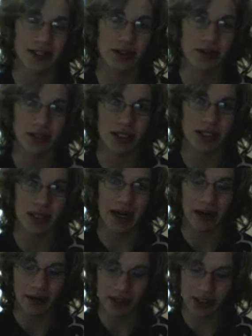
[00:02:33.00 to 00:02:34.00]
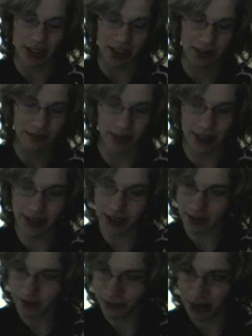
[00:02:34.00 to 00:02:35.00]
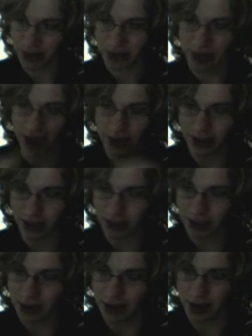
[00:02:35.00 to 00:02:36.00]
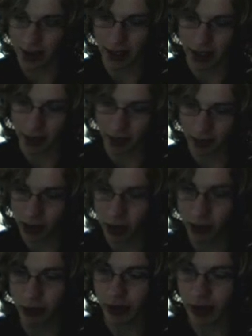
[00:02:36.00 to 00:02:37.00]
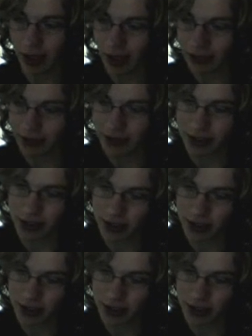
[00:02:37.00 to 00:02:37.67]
it. You see how each little bit, the pupil, the iris,